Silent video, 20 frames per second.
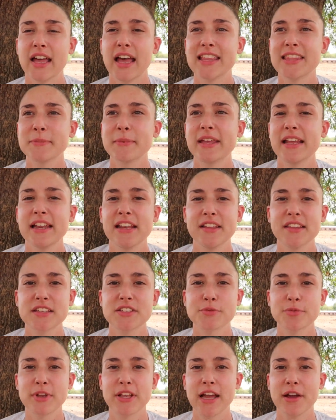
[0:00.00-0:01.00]
At the beginning of
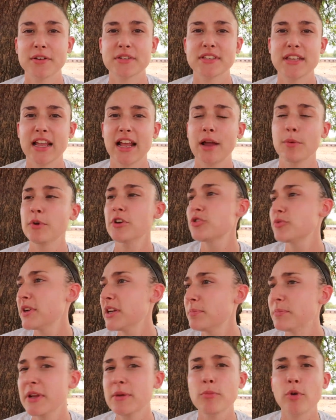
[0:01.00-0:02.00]
this week I was saying I wish
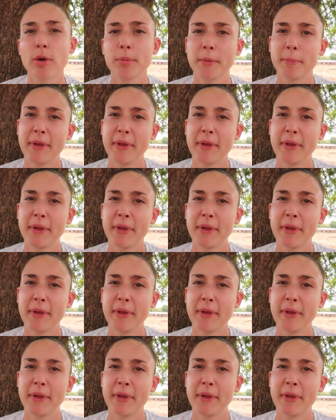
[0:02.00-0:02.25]
we had been more